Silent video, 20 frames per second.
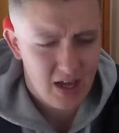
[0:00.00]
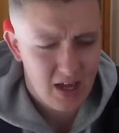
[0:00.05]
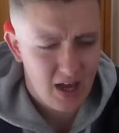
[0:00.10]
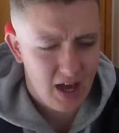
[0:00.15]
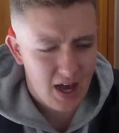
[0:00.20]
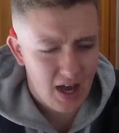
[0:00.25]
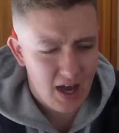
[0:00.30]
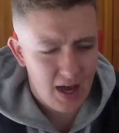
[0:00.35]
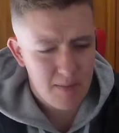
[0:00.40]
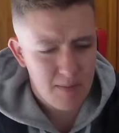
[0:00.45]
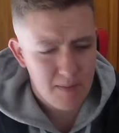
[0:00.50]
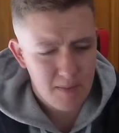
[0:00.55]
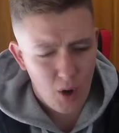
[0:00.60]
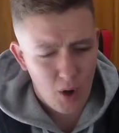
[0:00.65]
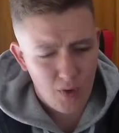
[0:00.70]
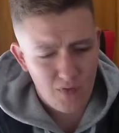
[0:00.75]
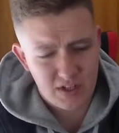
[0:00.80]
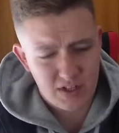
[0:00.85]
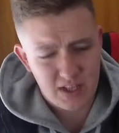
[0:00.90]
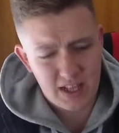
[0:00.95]
um,
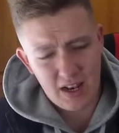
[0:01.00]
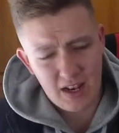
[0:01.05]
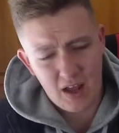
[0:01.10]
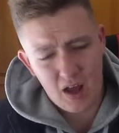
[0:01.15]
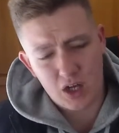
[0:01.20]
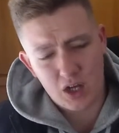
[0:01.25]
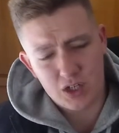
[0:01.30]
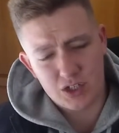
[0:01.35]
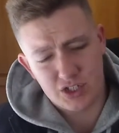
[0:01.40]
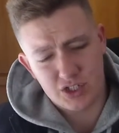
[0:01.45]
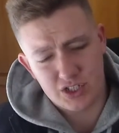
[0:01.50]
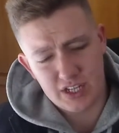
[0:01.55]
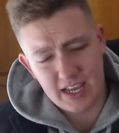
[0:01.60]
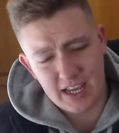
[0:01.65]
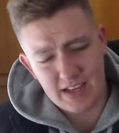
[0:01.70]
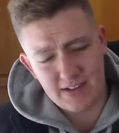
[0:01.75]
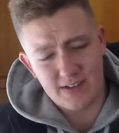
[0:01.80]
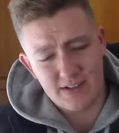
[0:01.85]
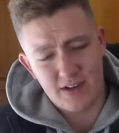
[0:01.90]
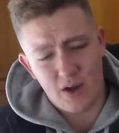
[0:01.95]
obviously last
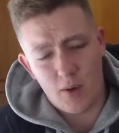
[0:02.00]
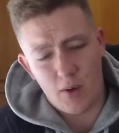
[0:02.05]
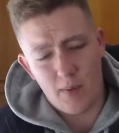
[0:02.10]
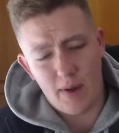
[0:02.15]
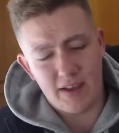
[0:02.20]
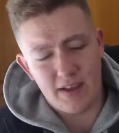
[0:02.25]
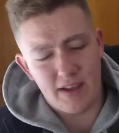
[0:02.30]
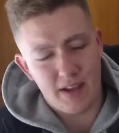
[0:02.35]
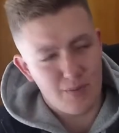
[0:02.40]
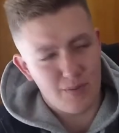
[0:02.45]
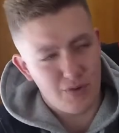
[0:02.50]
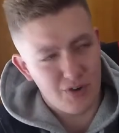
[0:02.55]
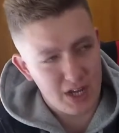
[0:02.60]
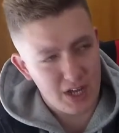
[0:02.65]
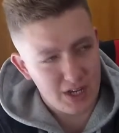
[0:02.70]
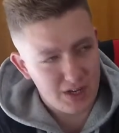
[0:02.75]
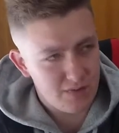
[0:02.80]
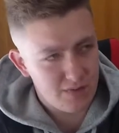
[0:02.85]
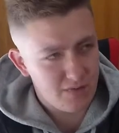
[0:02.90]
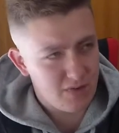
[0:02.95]
season I made a
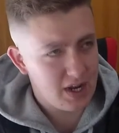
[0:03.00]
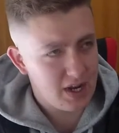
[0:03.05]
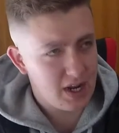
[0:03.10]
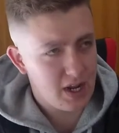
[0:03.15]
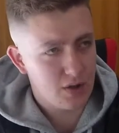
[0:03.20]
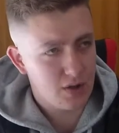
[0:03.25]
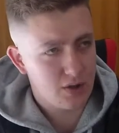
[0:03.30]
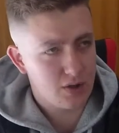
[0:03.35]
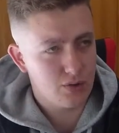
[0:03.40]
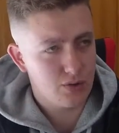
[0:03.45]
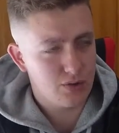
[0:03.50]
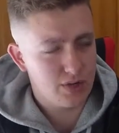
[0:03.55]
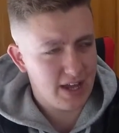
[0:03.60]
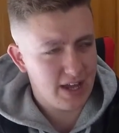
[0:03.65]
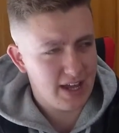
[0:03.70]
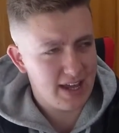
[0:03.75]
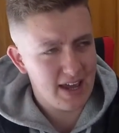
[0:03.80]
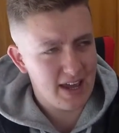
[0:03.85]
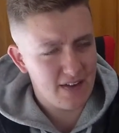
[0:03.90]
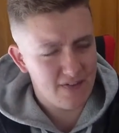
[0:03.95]
prediction video called
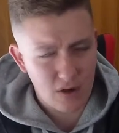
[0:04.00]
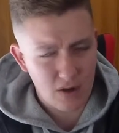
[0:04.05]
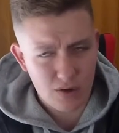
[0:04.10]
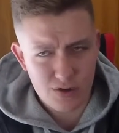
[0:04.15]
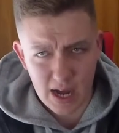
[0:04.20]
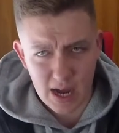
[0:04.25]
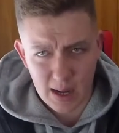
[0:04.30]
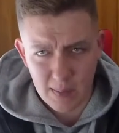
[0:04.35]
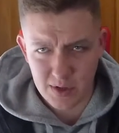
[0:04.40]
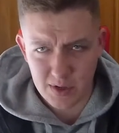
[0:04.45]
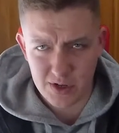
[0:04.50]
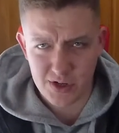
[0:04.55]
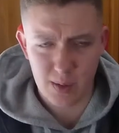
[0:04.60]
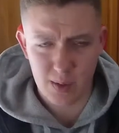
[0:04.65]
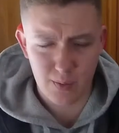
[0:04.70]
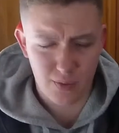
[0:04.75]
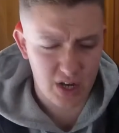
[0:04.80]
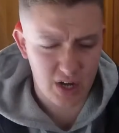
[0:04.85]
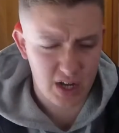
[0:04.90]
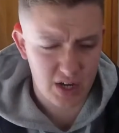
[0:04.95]
EFL
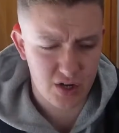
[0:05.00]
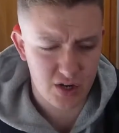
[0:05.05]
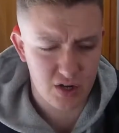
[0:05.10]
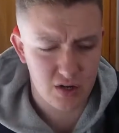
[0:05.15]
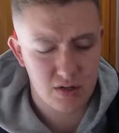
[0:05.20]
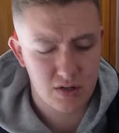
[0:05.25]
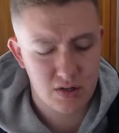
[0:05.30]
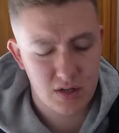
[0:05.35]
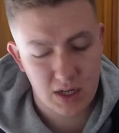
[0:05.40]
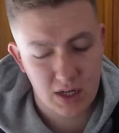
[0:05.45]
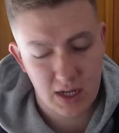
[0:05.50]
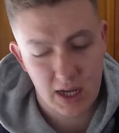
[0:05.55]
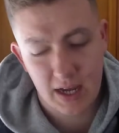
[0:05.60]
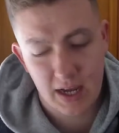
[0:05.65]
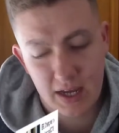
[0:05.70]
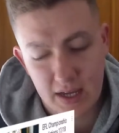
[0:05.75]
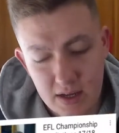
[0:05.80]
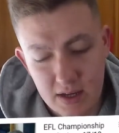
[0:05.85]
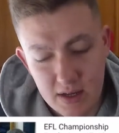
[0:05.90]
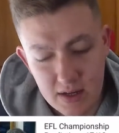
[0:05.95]
Championship Predictions,
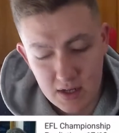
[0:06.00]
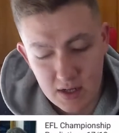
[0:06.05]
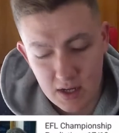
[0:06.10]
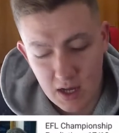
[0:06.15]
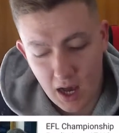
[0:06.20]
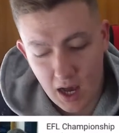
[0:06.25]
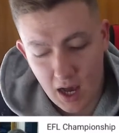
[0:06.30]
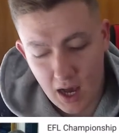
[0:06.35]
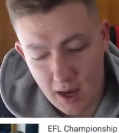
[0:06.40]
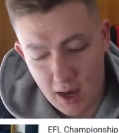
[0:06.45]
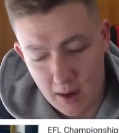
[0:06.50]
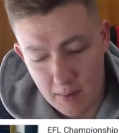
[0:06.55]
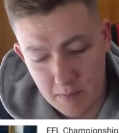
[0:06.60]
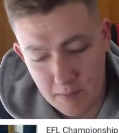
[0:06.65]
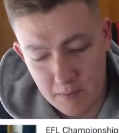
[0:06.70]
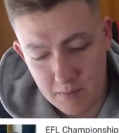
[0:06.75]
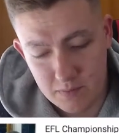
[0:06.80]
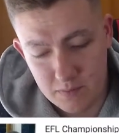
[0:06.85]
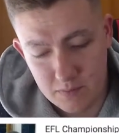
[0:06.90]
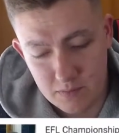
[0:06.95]
okay?
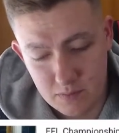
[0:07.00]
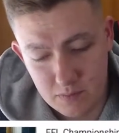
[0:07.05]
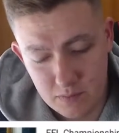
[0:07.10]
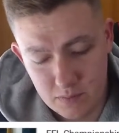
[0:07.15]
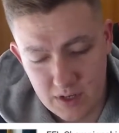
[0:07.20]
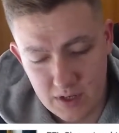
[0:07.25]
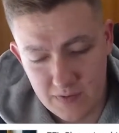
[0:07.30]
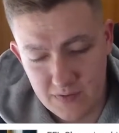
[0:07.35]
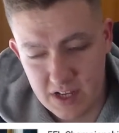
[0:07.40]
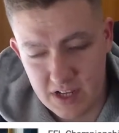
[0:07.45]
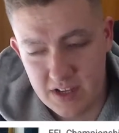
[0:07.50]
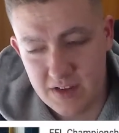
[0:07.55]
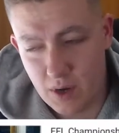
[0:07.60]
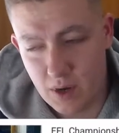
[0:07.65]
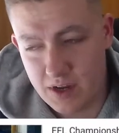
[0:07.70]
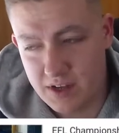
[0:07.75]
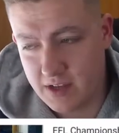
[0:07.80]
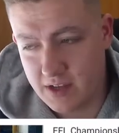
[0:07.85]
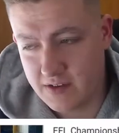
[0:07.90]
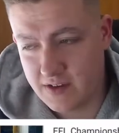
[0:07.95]
Um, 17 to
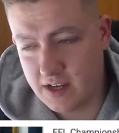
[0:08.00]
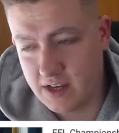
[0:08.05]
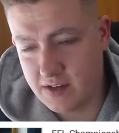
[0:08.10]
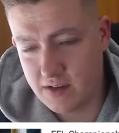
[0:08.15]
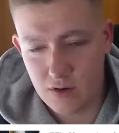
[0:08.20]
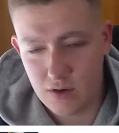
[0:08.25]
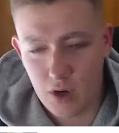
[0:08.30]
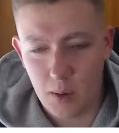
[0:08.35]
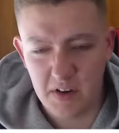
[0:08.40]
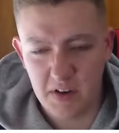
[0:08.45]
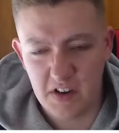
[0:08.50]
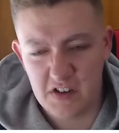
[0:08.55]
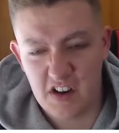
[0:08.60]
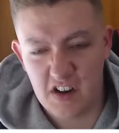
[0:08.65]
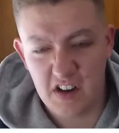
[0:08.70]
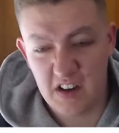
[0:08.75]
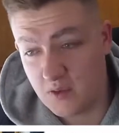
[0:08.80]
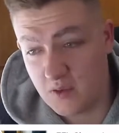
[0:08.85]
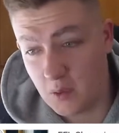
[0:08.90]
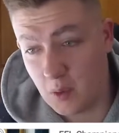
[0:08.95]
18 season competition
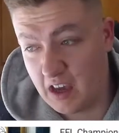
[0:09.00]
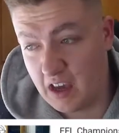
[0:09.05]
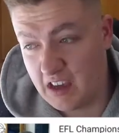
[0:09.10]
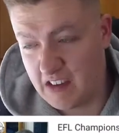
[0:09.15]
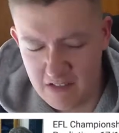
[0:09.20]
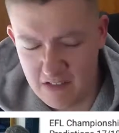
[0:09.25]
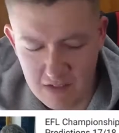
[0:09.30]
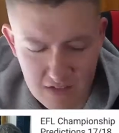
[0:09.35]
and giveaway.